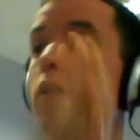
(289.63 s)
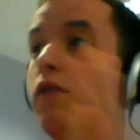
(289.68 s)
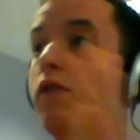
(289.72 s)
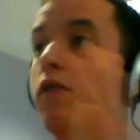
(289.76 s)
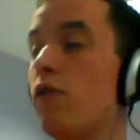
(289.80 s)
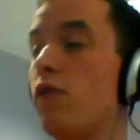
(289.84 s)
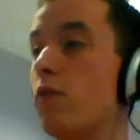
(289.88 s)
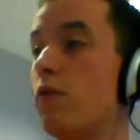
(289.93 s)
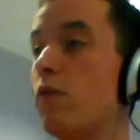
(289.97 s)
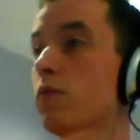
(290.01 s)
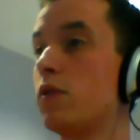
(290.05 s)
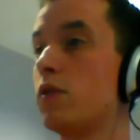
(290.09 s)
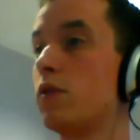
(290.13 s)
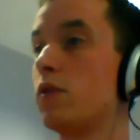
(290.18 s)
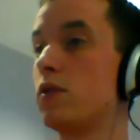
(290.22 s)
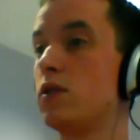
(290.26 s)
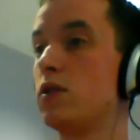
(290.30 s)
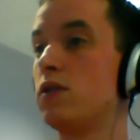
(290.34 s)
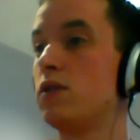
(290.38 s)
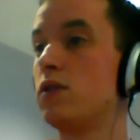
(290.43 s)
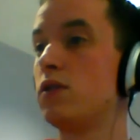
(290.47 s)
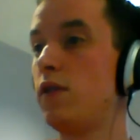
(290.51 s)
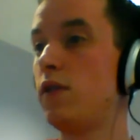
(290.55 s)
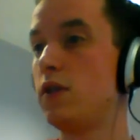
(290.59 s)
from,
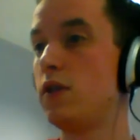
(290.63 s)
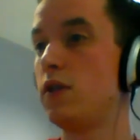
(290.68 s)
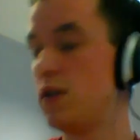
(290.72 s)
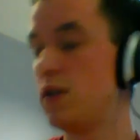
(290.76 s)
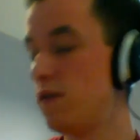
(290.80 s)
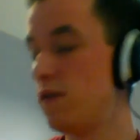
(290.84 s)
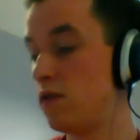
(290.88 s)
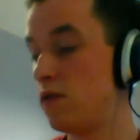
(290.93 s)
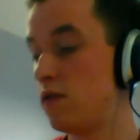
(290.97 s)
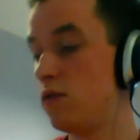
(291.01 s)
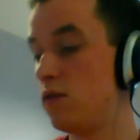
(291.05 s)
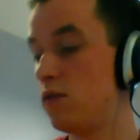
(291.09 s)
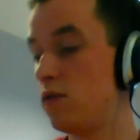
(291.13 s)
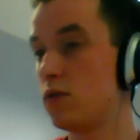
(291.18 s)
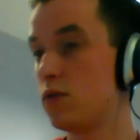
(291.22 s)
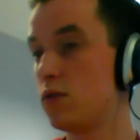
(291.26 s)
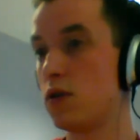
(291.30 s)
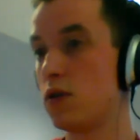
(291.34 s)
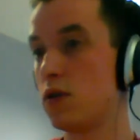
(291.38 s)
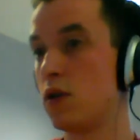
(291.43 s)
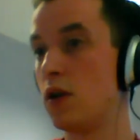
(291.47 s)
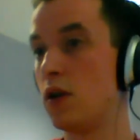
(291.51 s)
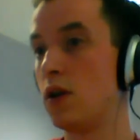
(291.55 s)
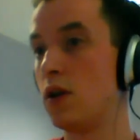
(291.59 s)
because it's very difficult
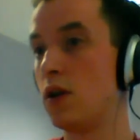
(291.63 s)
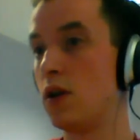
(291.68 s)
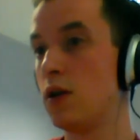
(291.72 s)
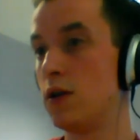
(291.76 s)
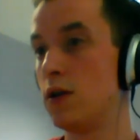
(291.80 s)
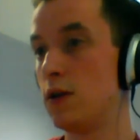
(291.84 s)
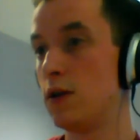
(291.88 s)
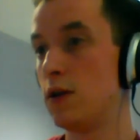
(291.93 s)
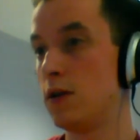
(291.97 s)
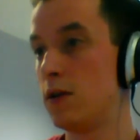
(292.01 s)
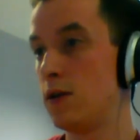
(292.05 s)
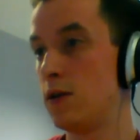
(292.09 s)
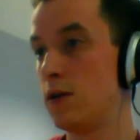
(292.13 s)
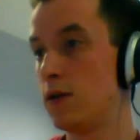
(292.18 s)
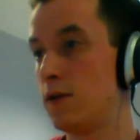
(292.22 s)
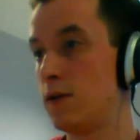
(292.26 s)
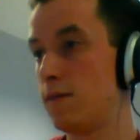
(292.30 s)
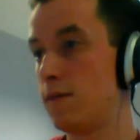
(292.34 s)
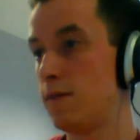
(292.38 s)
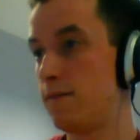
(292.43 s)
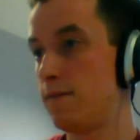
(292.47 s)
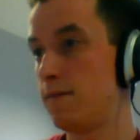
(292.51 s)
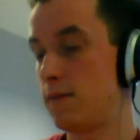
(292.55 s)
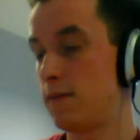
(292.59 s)
to...
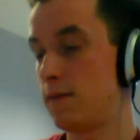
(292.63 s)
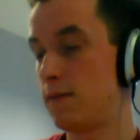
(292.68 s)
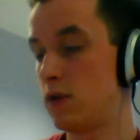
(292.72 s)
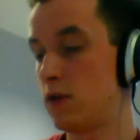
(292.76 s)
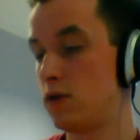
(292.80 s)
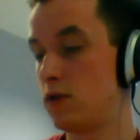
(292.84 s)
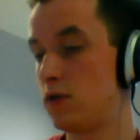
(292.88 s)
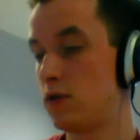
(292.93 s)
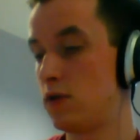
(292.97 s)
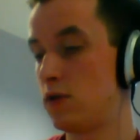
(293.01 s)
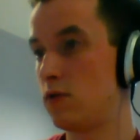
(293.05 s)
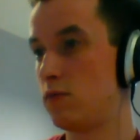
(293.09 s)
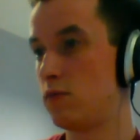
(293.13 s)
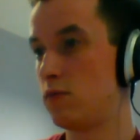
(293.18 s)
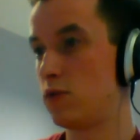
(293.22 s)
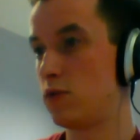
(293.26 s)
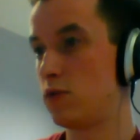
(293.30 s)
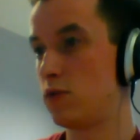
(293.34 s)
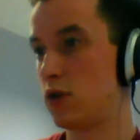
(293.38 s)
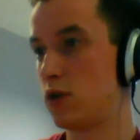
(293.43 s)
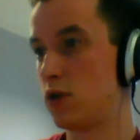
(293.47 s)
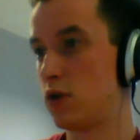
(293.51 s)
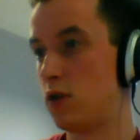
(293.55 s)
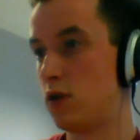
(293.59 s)
I'm
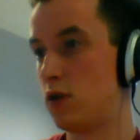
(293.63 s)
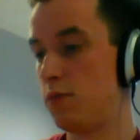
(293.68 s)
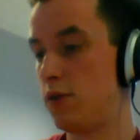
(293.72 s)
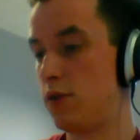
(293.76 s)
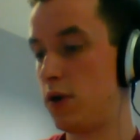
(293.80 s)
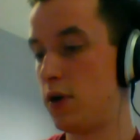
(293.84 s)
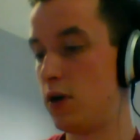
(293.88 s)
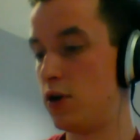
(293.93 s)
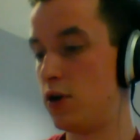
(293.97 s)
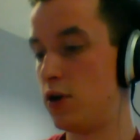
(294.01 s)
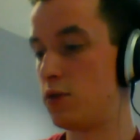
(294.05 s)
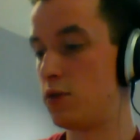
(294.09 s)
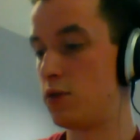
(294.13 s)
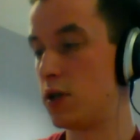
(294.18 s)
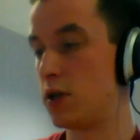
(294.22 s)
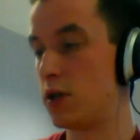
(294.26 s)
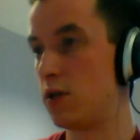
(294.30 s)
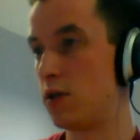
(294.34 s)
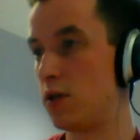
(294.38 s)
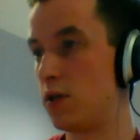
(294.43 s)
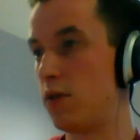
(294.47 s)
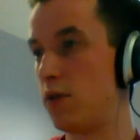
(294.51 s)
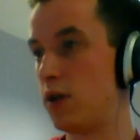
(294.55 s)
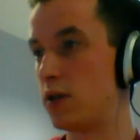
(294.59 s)
just going to purge my
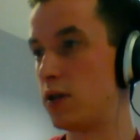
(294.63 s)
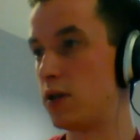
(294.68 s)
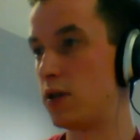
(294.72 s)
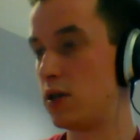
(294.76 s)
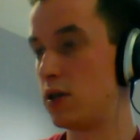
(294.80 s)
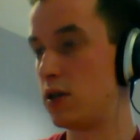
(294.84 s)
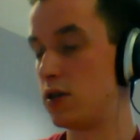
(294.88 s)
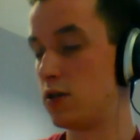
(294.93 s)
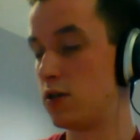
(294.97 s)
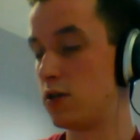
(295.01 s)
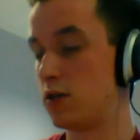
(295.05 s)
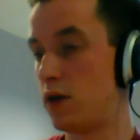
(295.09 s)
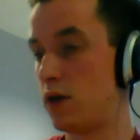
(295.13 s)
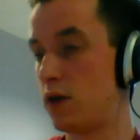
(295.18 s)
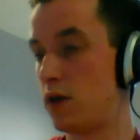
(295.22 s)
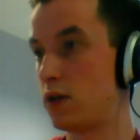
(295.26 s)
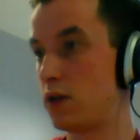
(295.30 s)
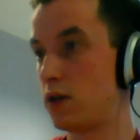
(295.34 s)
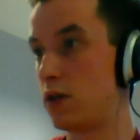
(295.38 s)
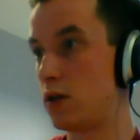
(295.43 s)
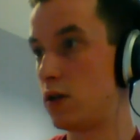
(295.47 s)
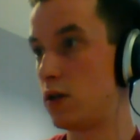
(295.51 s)
SunPy data directory.